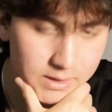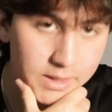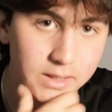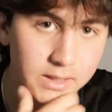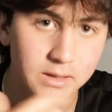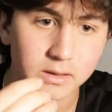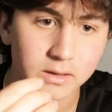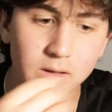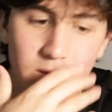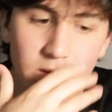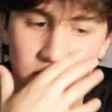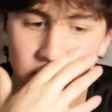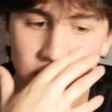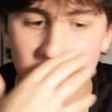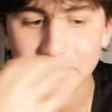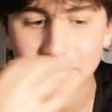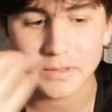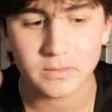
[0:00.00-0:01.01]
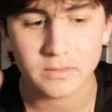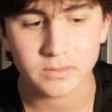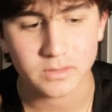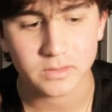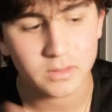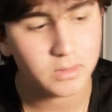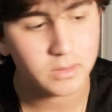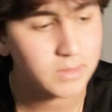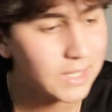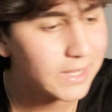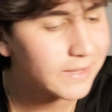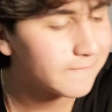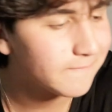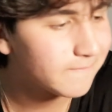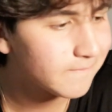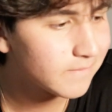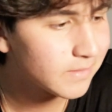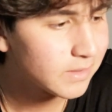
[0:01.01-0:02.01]
like, you know, a lot of people, you know,
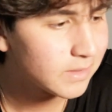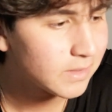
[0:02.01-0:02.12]
life,